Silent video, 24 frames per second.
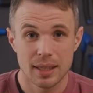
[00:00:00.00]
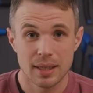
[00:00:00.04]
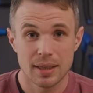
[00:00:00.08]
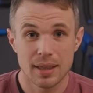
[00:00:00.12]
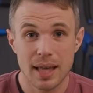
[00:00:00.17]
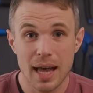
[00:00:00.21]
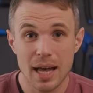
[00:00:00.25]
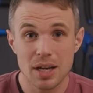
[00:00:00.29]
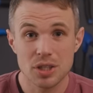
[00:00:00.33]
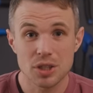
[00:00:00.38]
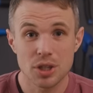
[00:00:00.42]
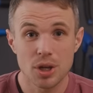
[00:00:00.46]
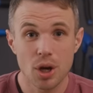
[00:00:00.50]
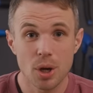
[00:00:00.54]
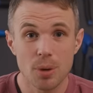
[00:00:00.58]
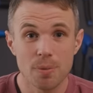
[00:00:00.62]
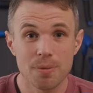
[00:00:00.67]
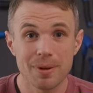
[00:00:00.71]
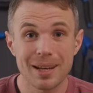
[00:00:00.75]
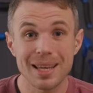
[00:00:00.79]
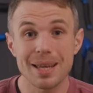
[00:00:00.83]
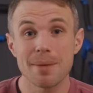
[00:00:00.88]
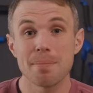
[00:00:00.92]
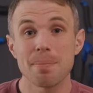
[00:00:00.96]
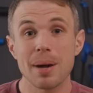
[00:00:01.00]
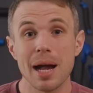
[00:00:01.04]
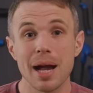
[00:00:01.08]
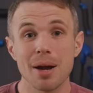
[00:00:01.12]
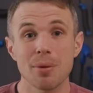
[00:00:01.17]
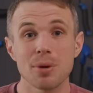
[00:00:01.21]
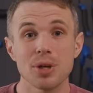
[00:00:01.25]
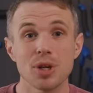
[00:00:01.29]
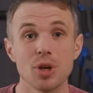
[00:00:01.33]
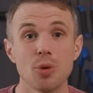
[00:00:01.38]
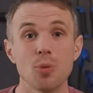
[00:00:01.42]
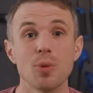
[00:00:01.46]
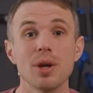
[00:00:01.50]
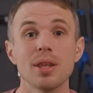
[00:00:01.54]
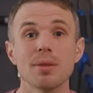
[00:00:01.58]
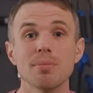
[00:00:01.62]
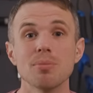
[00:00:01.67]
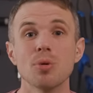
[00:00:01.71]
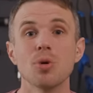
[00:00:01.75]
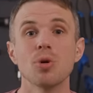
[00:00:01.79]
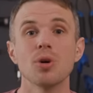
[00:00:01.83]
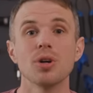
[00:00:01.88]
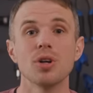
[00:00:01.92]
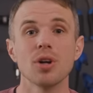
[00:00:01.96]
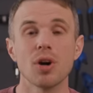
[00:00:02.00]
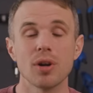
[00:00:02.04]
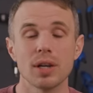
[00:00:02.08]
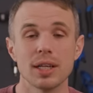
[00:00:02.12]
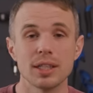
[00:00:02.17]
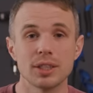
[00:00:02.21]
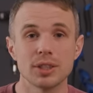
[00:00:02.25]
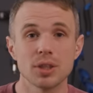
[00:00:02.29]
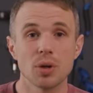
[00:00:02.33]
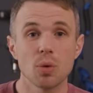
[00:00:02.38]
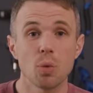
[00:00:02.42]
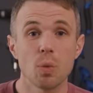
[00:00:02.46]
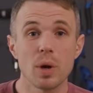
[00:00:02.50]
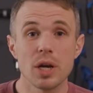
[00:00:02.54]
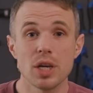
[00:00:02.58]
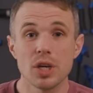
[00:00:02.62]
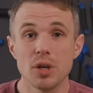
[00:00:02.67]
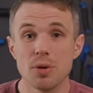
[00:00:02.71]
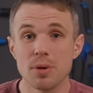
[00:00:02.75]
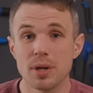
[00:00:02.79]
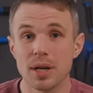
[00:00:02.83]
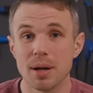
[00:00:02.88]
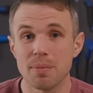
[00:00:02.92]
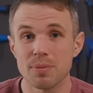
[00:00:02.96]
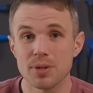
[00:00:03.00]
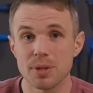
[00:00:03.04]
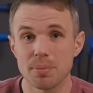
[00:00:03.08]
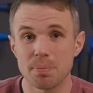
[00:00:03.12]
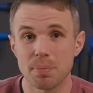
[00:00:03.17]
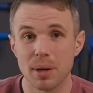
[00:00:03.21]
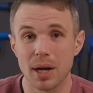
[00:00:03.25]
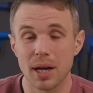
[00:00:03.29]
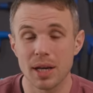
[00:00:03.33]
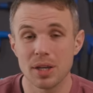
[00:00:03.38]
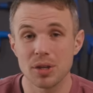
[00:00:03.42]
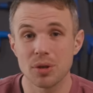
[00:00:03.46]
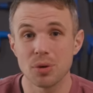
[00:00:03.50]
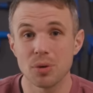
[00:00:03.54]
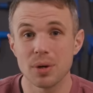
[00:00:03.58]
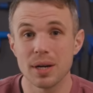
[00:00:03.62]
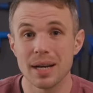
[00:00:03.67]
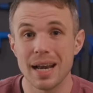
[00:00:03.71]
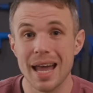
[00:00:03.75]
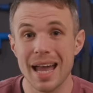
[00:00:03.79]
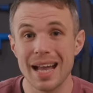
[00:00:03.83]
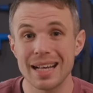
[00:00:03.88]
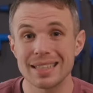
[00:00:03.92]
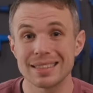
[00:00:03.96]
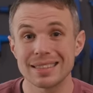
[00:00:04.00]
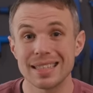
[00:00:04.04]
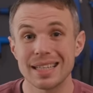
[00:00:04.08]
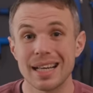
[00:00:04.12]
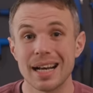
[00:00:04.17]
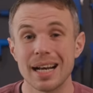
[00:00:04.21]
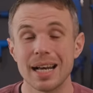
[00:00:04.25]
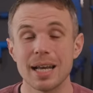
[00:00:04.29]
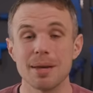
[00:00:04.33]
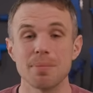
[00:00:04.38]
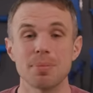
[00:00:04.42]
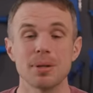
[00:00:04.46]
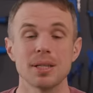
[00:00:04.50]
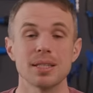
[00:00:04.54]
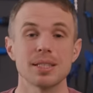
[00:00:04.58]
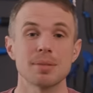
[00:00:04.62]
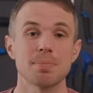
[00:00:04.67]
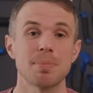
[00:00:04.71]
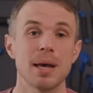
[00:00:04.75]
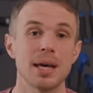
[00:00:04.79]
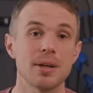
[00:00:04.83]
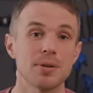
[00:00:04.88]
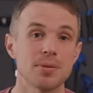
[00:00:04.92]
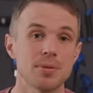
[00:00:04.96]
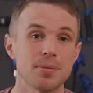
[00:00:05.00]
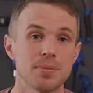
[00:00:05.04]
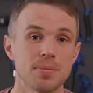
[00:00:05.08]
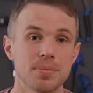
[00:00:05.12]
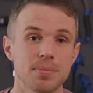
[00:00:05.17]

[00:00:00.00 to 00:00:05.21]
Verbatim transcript: That should hopefully empower you with more knowledge when you come to buy your next clipless pedal.